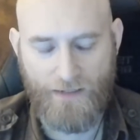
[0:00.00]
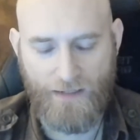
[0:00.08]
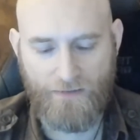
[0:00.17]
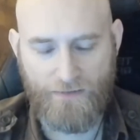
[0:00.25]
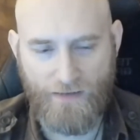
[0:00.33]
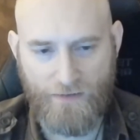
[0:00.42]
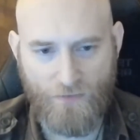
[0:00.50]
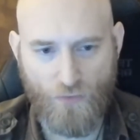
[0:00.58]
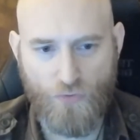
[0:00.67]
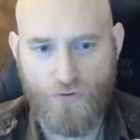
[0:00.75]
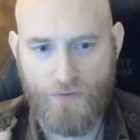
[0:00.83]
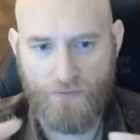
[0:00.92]
And
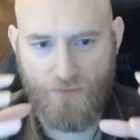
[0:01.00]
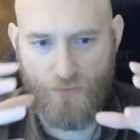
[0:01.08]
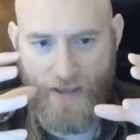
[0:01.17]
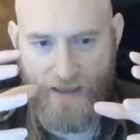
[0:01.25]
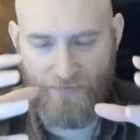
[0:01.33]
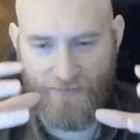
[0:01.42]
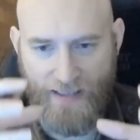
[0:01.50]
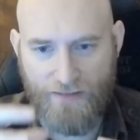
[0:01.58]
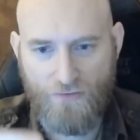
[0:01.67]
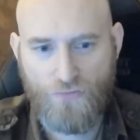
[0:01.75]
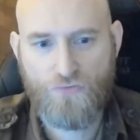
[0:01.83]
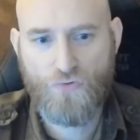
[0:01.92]
so you have
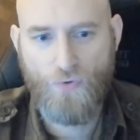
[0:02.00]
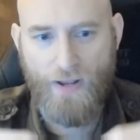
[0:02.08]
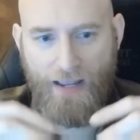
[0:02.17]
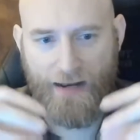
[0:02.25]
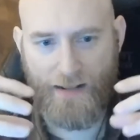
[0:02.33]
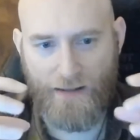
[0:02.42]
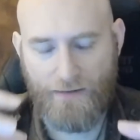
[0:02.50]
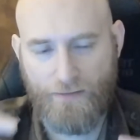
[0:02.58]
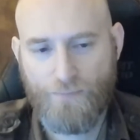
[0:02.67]
then to train